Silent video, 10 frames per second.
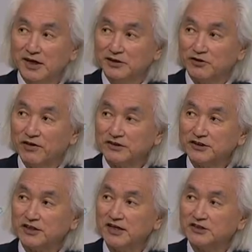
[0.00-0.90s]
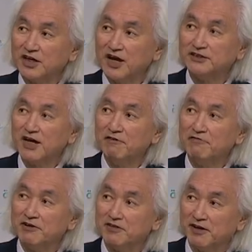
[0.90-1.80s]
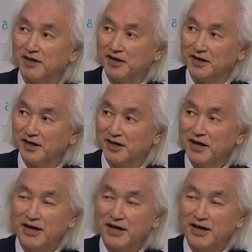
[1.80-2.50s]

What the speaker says: So this is going to change everything.